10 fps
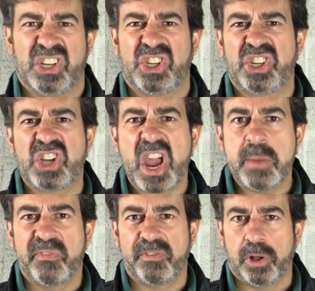is
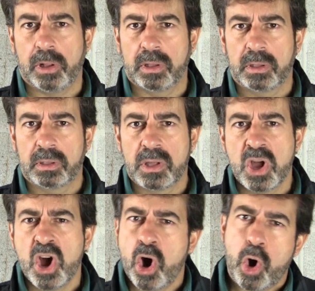shameful.
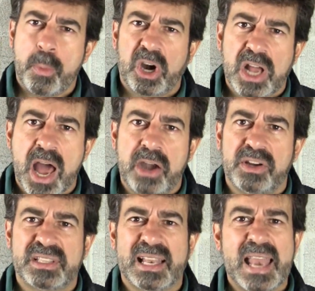Omar Khadr
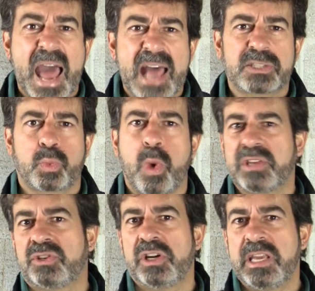is the last
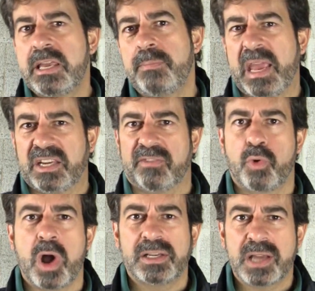Western inmate of
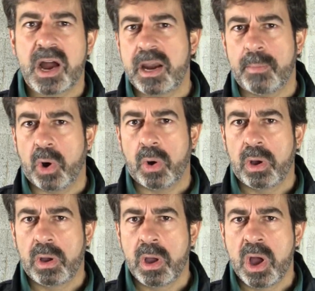Guantanamo.
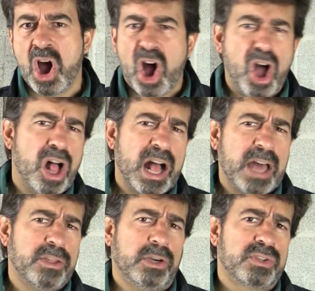All
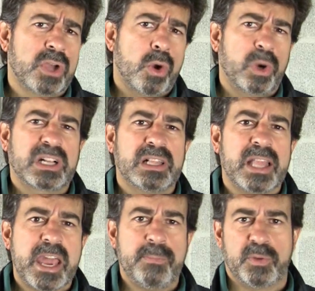others were
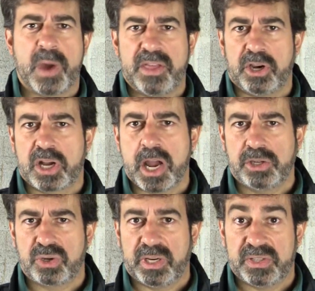claimed by their
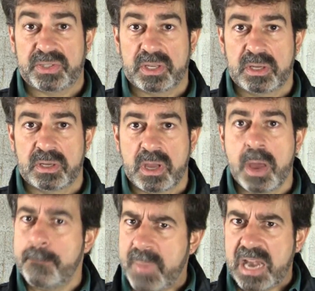countries.
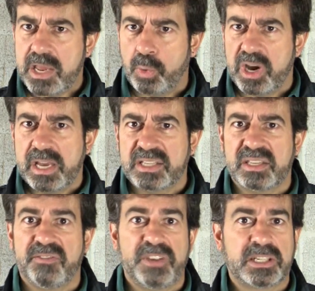Many were
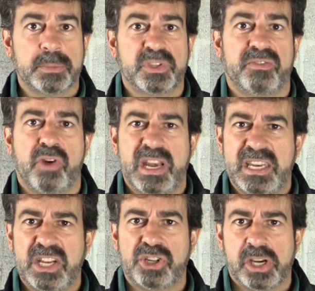innocent victims of
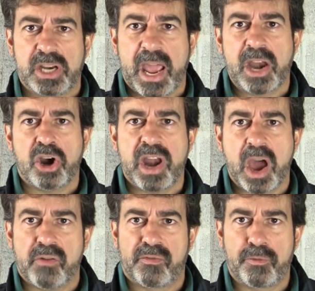rendition and are
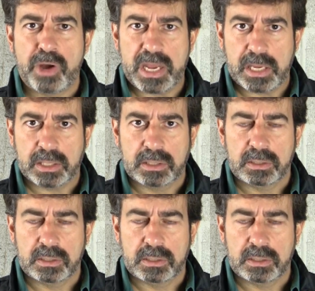now free.